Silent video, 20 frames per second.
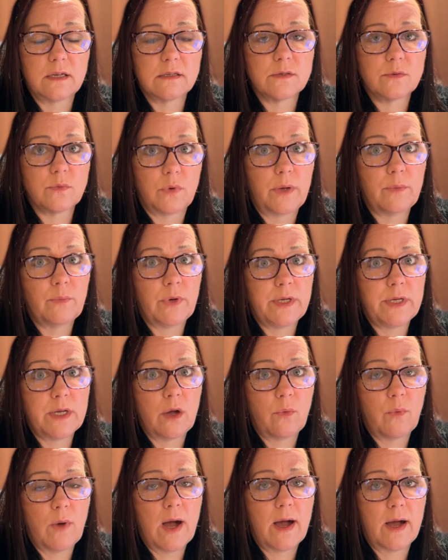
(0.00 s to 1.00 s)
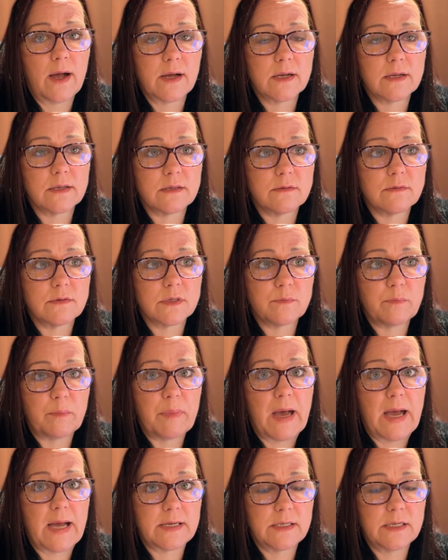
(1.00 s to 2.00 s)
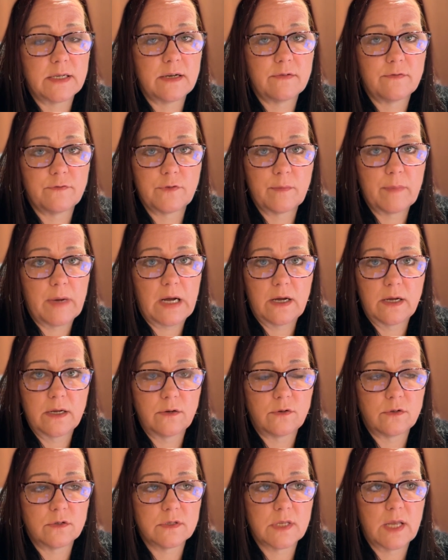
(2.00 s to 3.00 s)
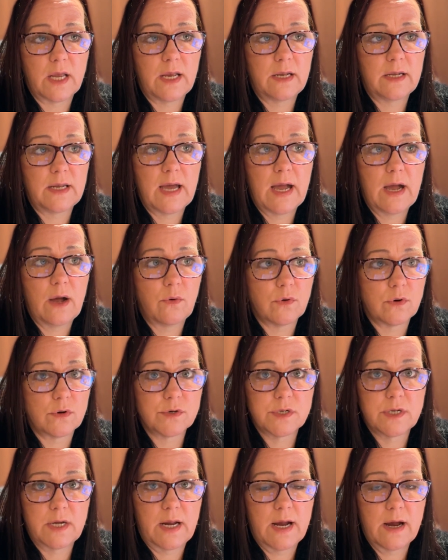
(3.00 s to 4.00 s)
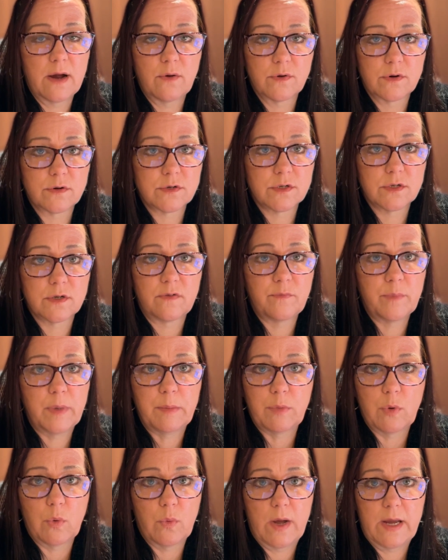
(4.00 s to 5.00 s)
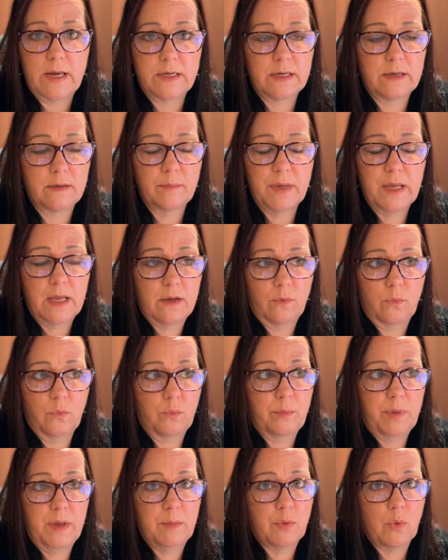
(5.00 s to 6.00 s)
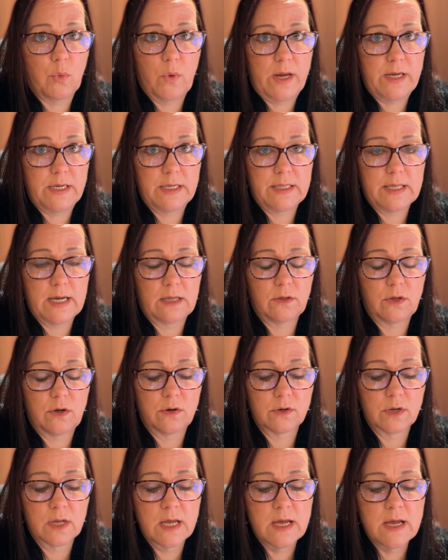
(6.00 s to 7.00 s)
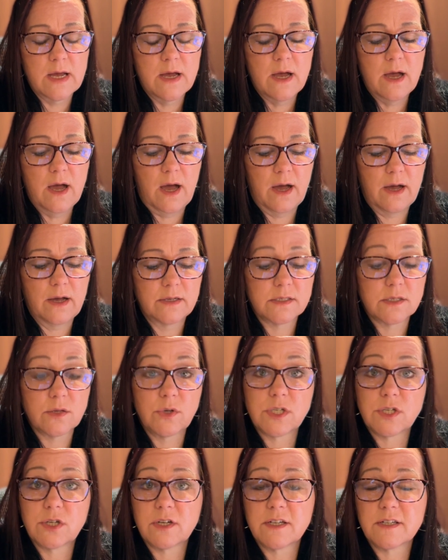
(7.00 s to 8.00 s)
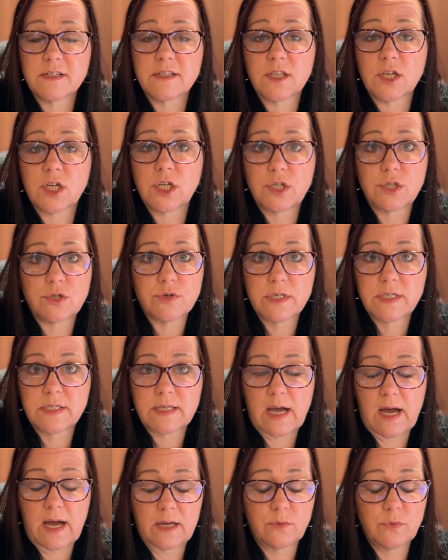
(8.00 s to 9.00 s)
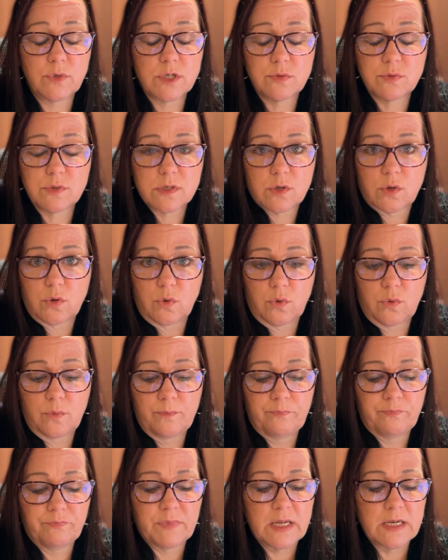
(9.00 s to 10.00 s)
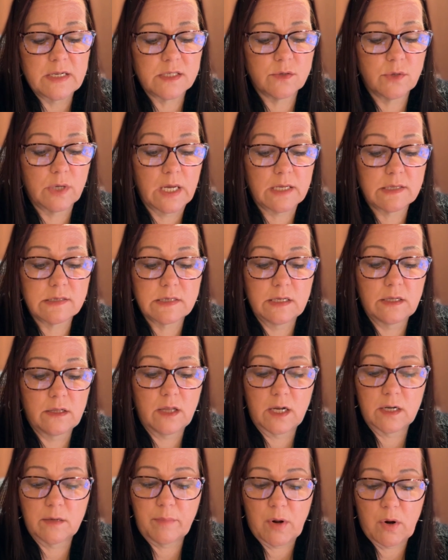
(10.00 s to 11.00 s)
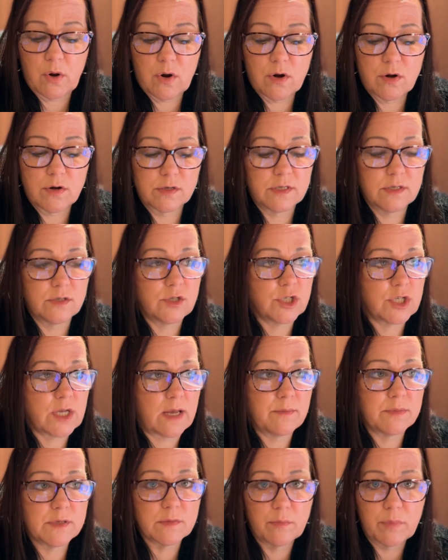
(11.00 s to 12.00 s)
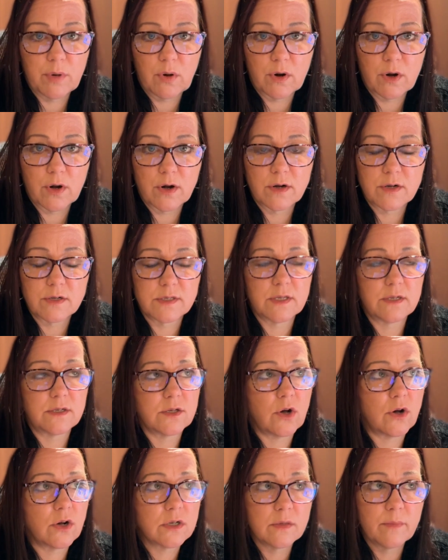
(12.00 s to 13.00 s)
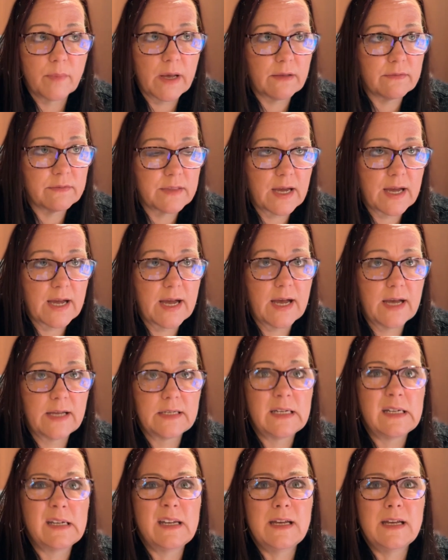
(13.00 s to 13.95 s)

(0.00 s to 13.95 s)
and we know why, because it was backed up for miles and hours of people waiting. People waited that long. So it took us the countryside, which was cool. So we got to see a lot of barns and shapes of barns and talked about that.